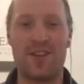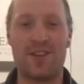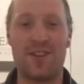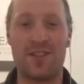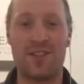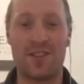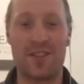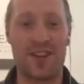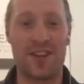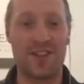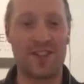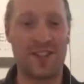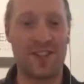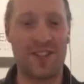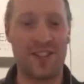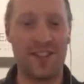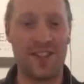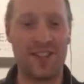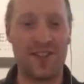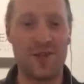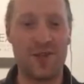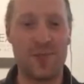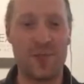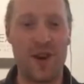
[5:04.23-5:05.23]

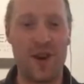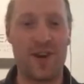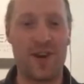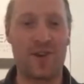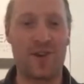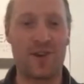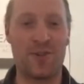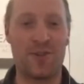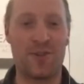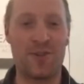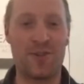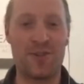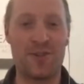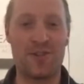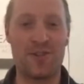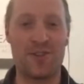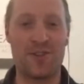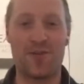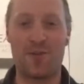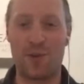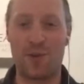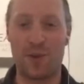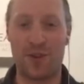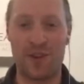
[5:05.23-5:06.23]
discussing the perils
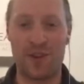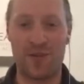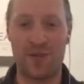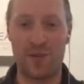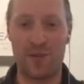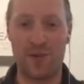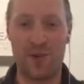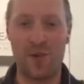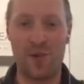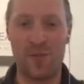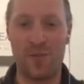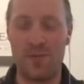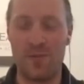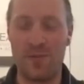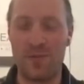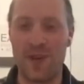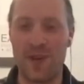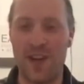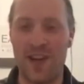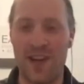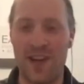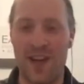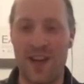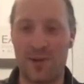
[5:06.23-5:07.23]
of working from home
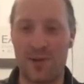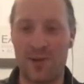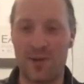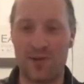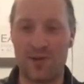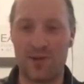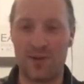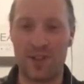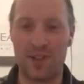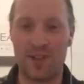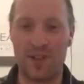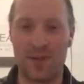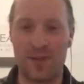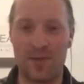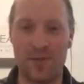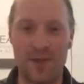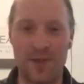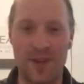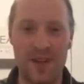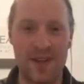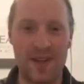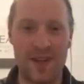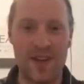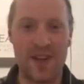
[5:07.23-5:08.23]
and how to avoid them.
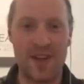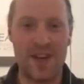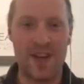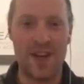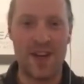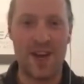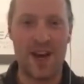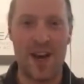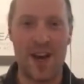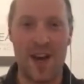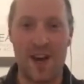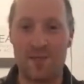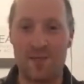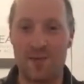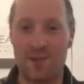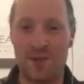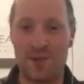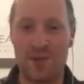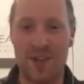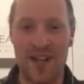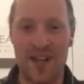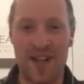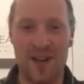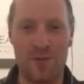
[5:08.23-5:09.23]

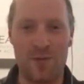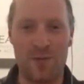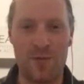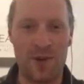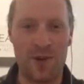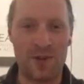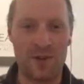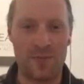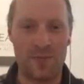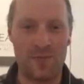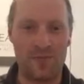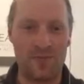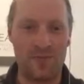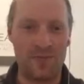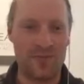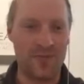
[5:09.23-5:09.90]
So again, welcome.